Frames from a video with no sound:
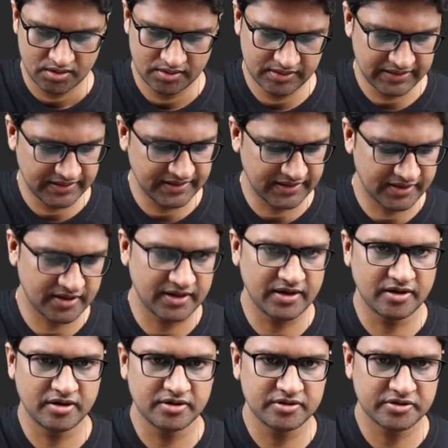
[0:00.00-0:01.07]
Then I can get
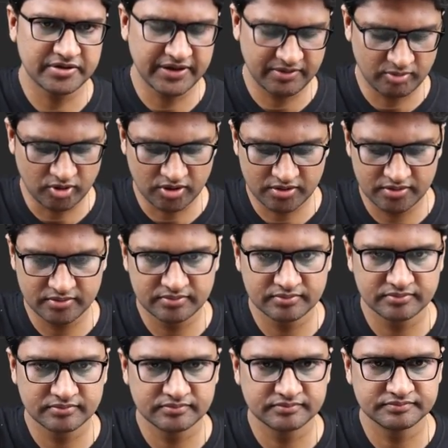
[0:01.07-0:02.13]
another try block,
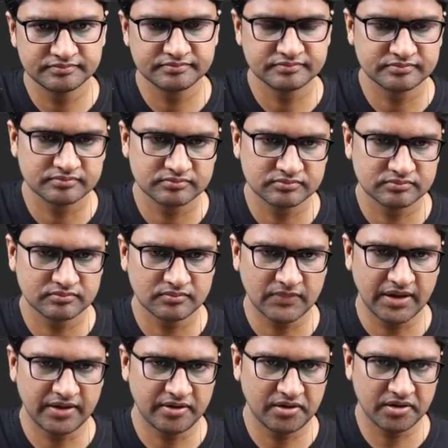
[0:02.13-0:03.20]

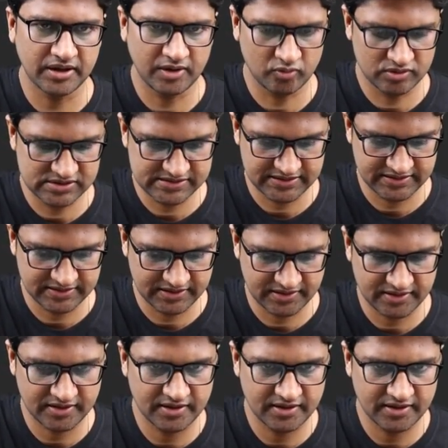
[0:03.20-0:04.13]
and here I want to say that